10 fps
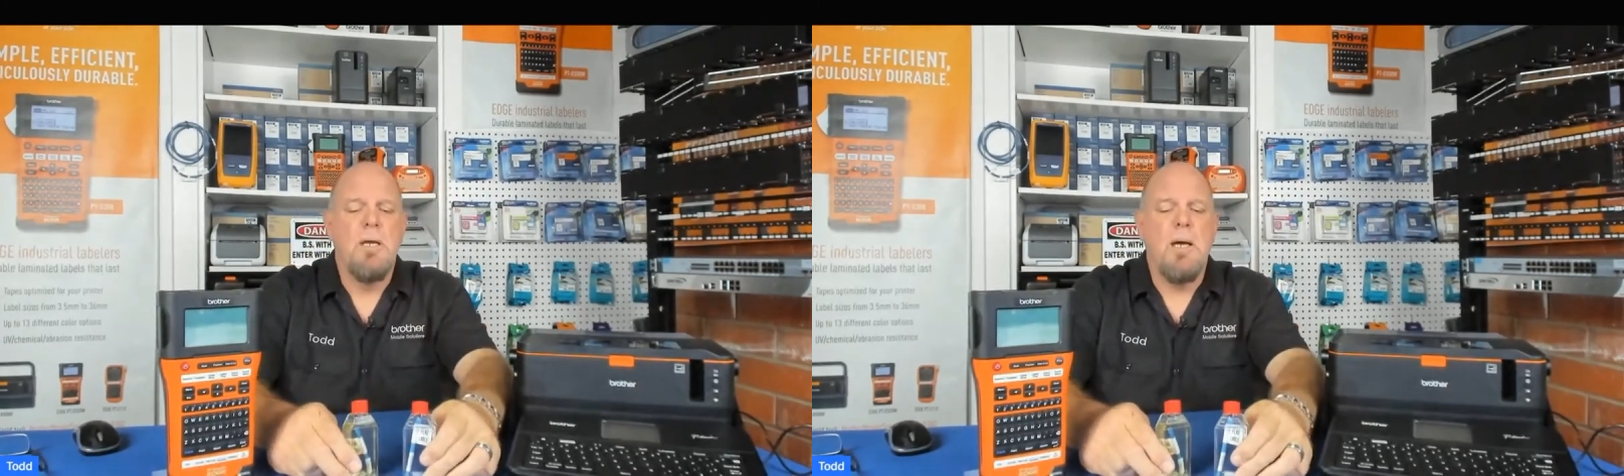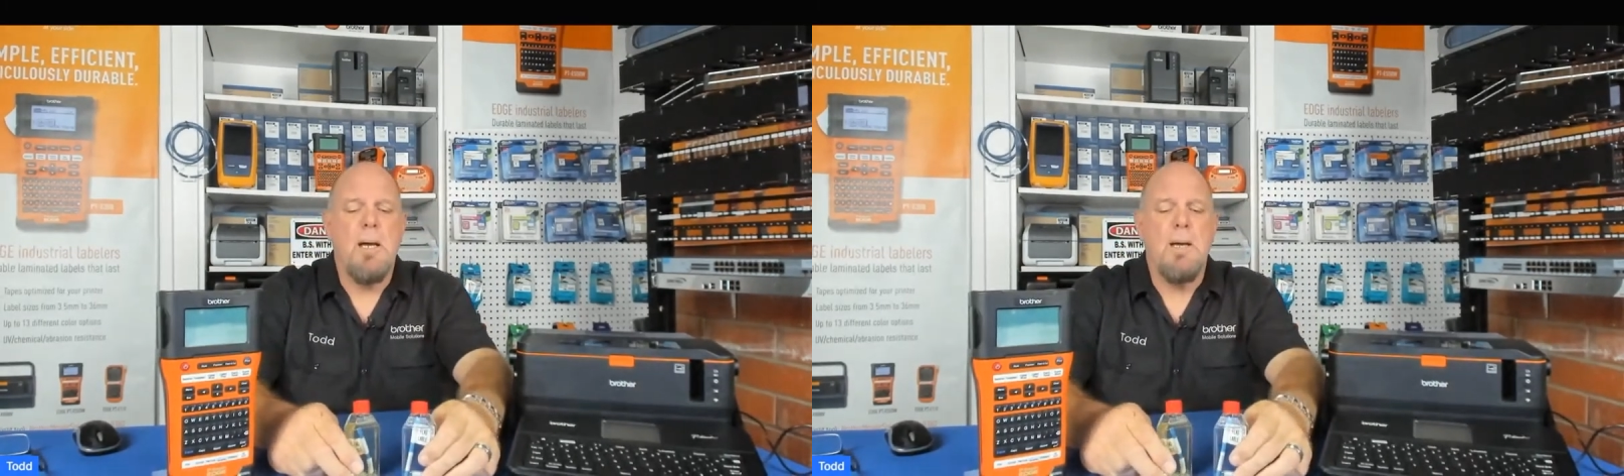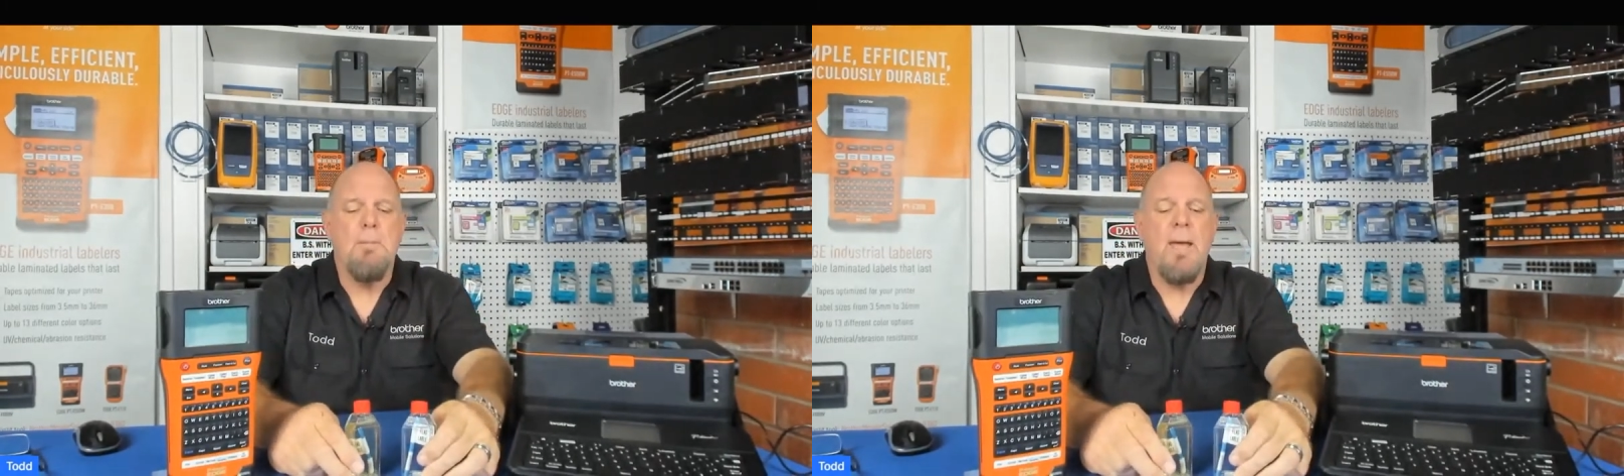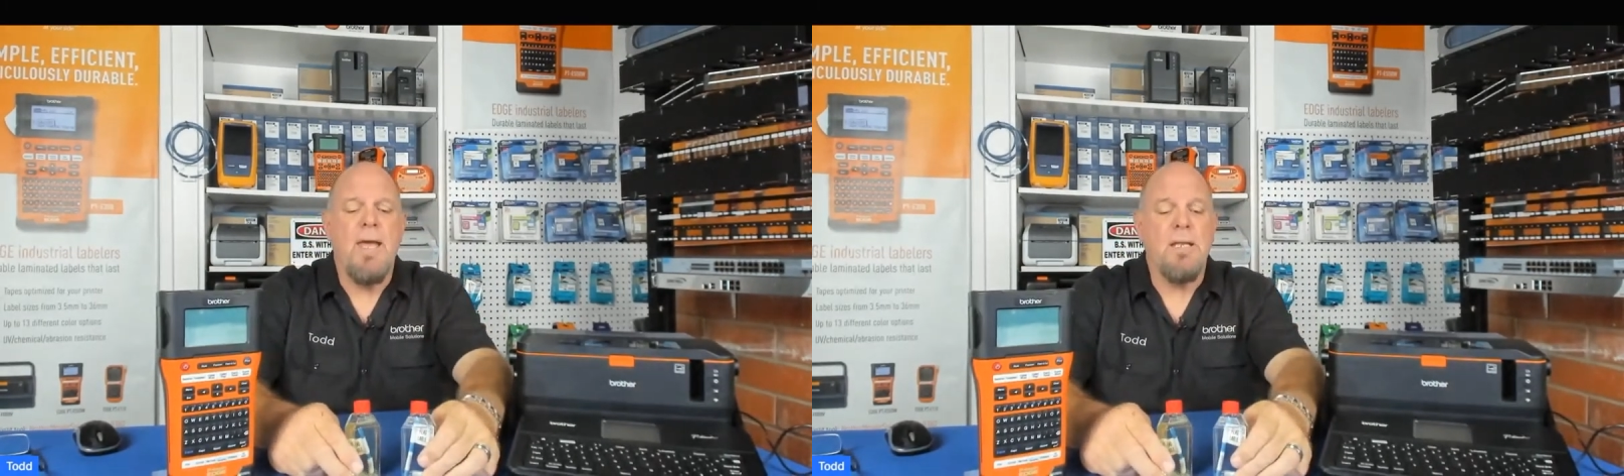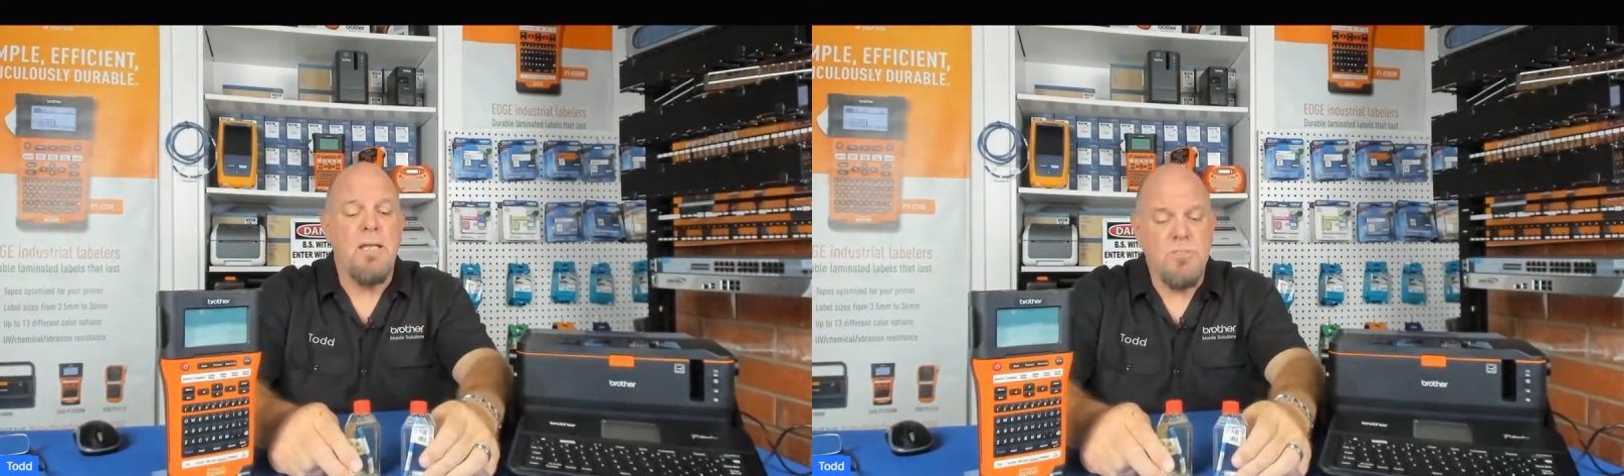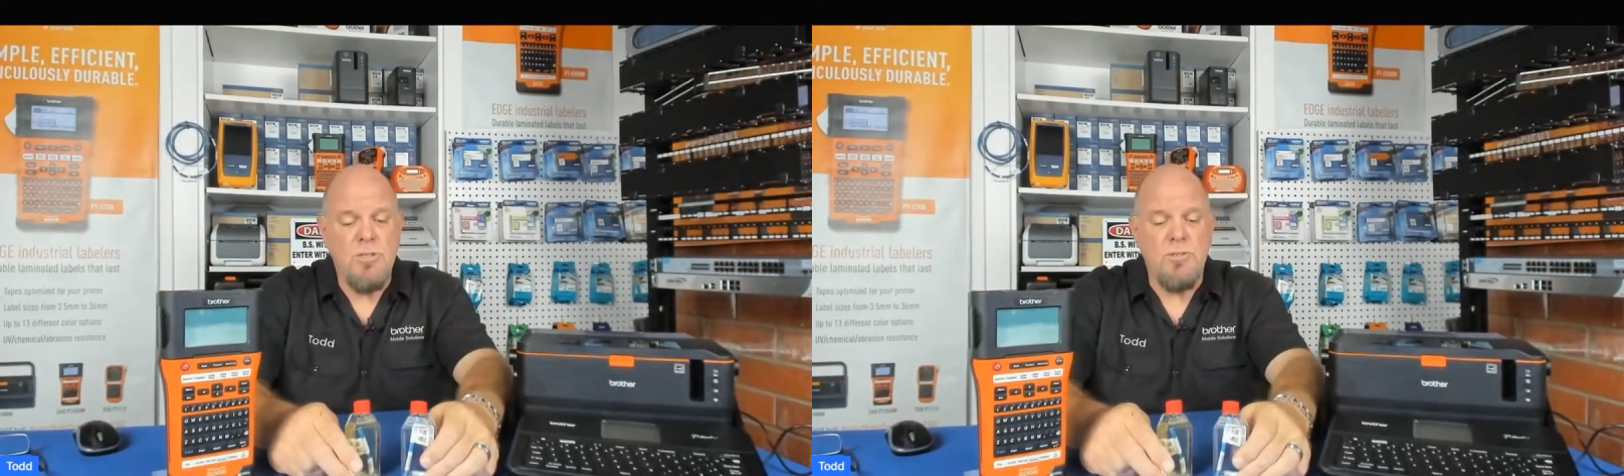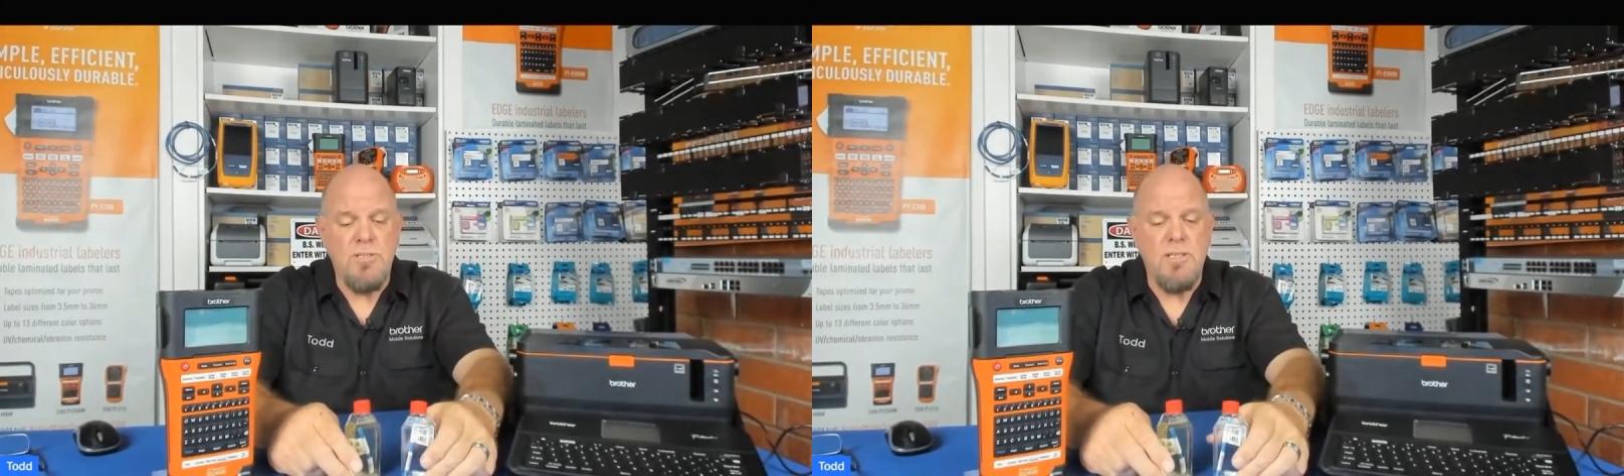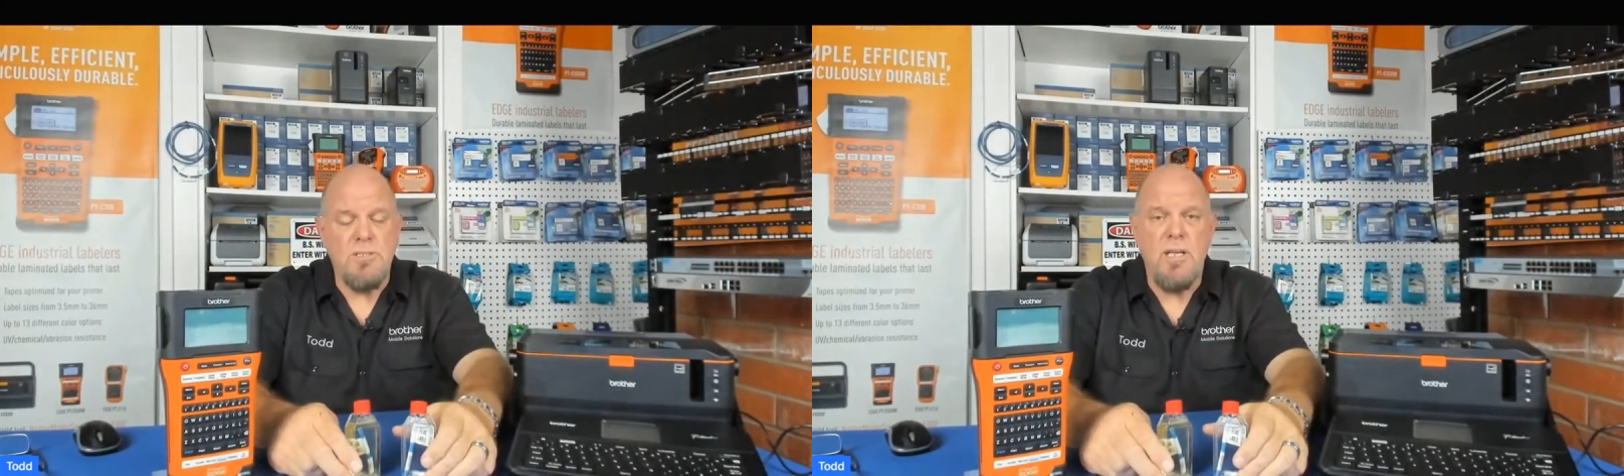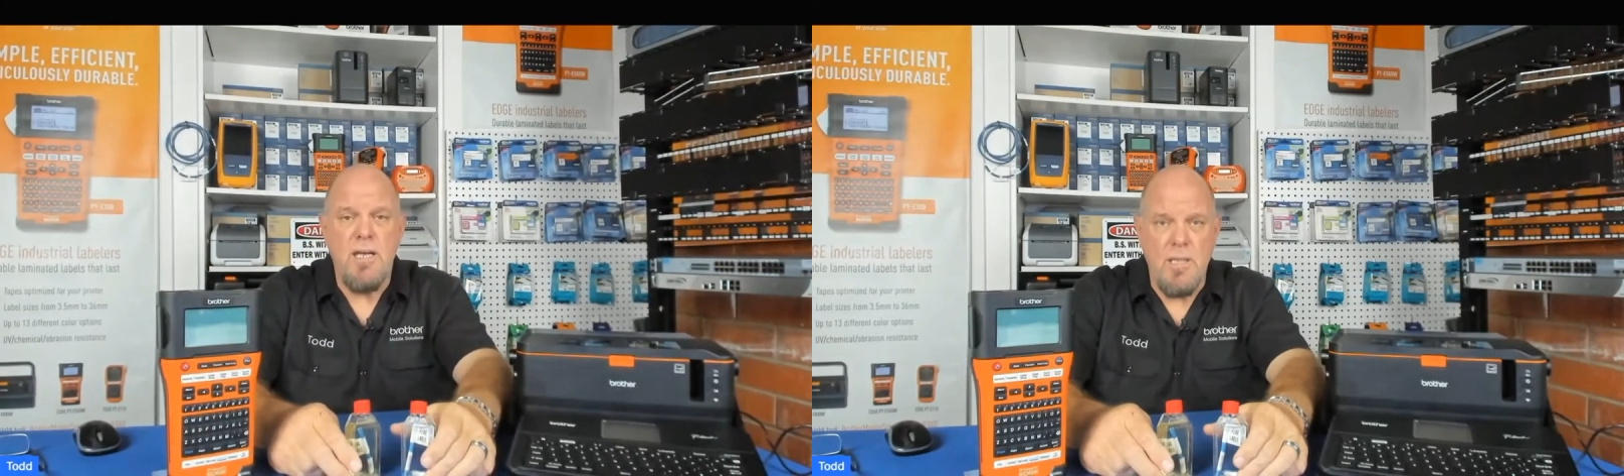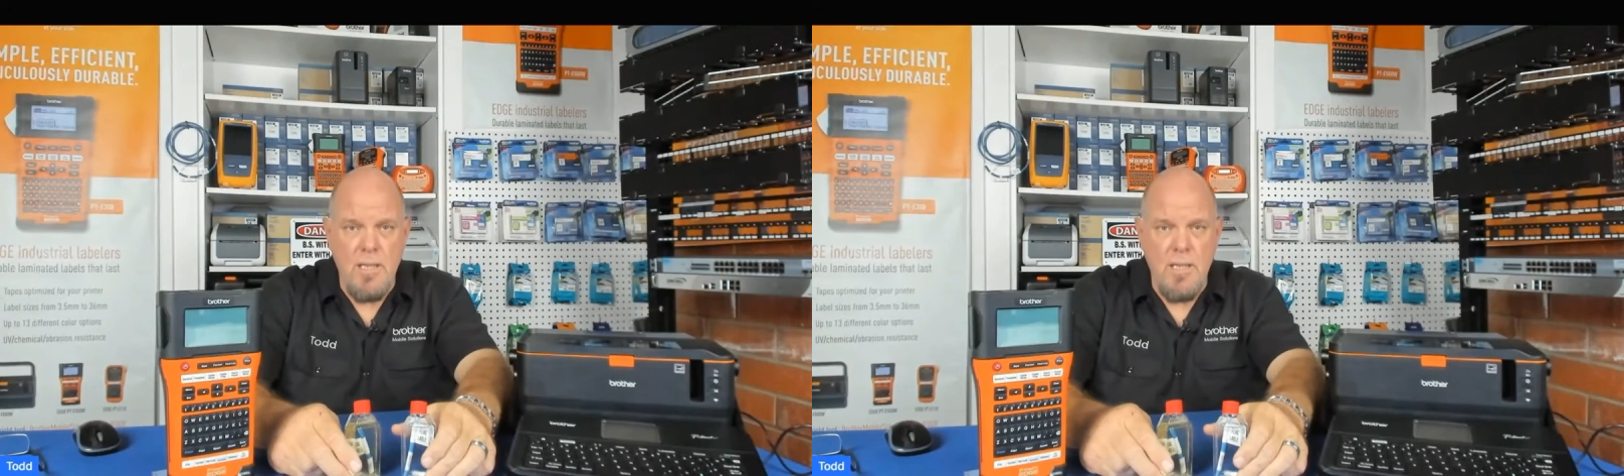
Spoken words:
and still to this day,